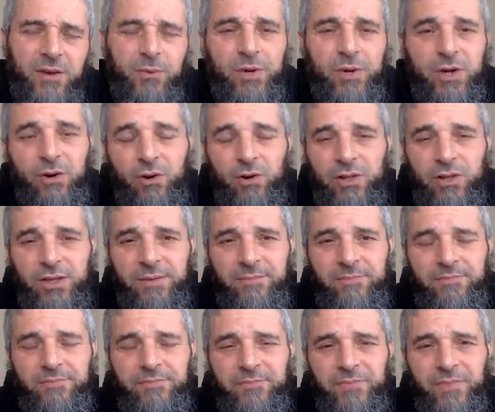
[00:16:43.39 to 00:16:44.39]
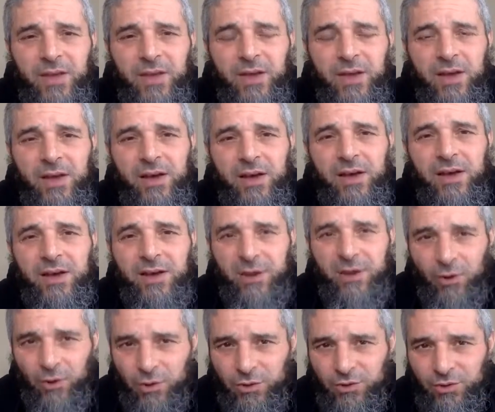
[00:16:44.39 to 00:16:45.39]
we call them uh,
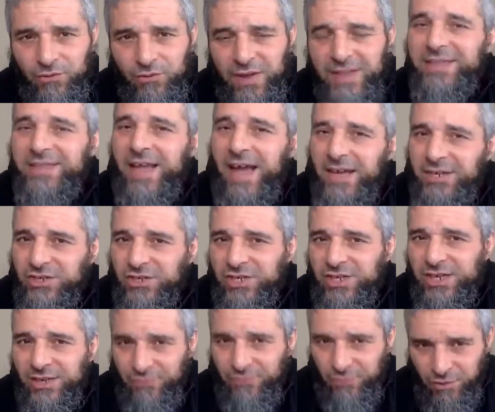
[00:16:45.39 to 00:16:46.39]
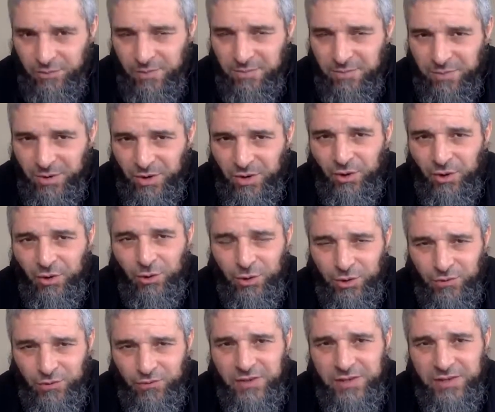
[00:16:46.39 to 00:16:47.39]
Horuf at Tehaji, if you remember,
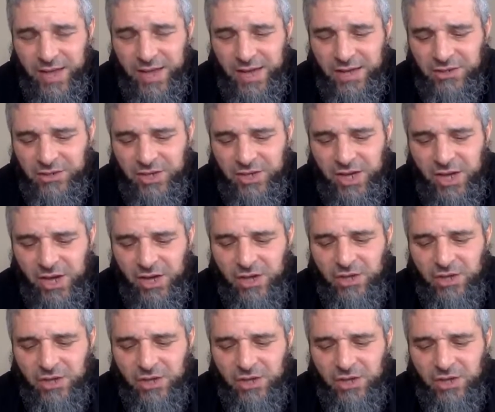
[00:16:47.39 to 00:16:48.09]
Horuf at Tehaji.